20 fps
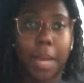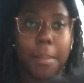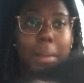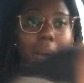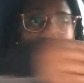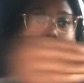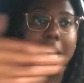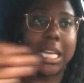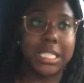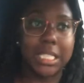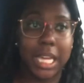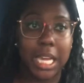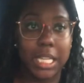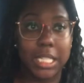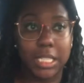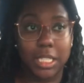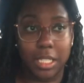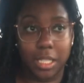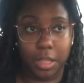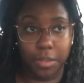My last day
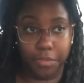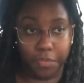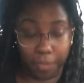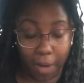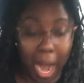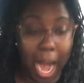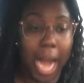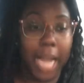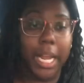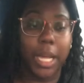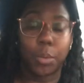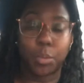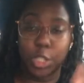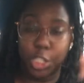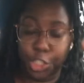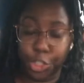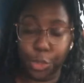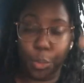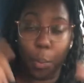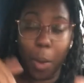is Friday,
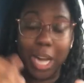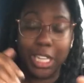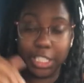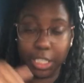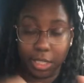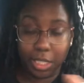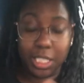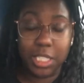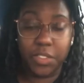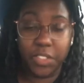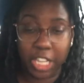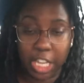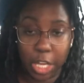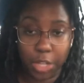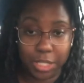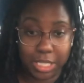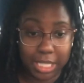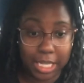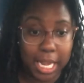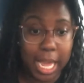which you're watching this video
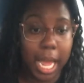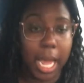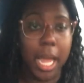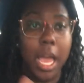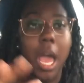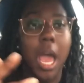today.